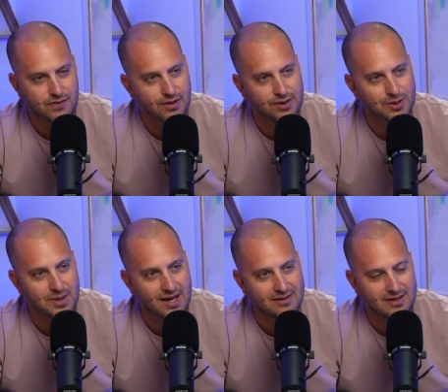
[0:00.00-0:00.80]
Very good,
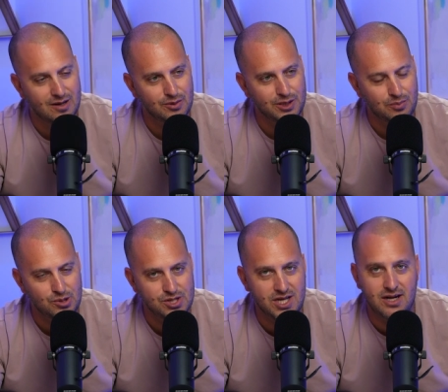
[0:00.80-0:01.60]
man. Yeah. I really
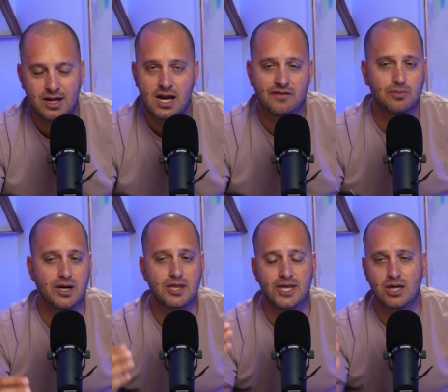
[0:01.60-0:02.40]
appreciate it. And
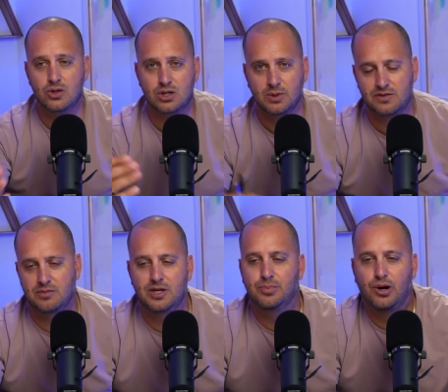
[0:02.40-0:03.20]
everybody, thank you so much
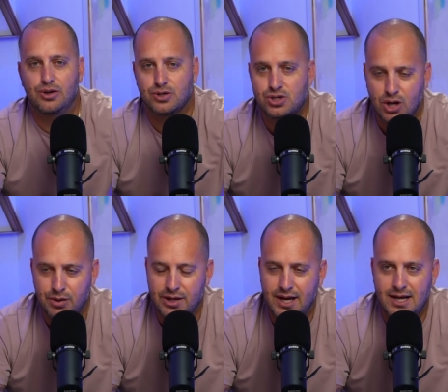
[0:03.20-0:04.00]
for being a part of the
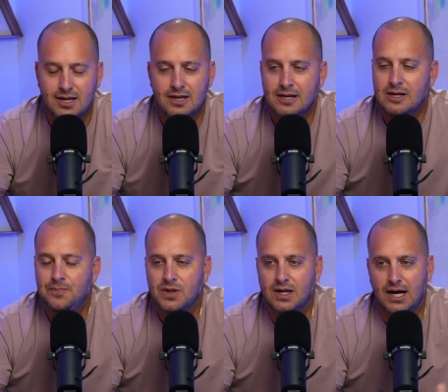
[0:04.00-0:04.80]
show today.
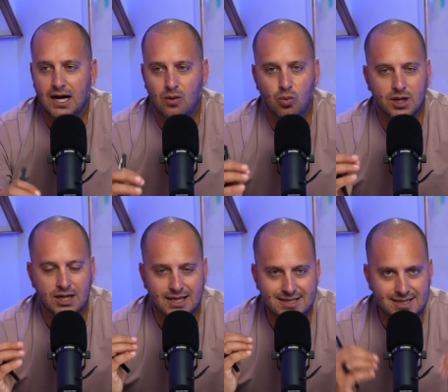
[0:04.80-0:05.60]
Uh, we're going
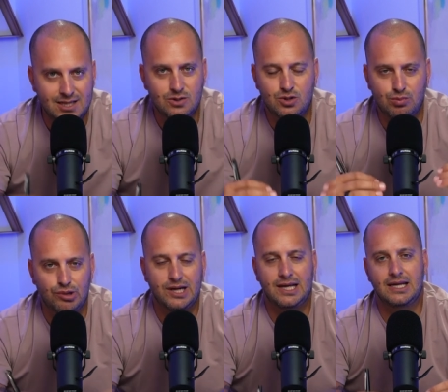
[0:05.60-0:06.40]
to continue to
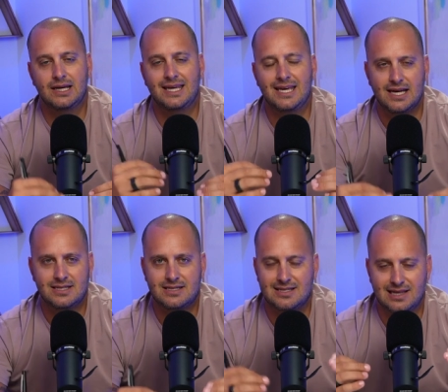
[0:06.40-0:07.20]
bring
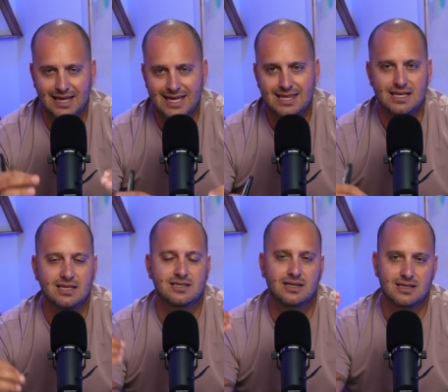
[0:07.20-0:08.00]
guests like
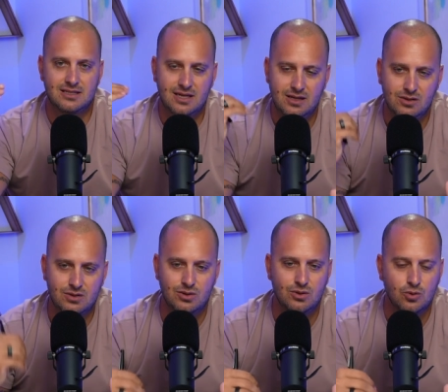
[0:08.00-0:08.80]
this to continue
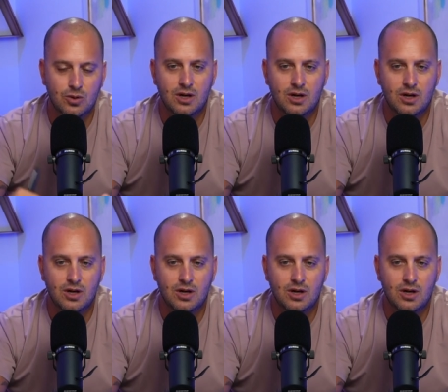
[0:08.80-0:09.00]
to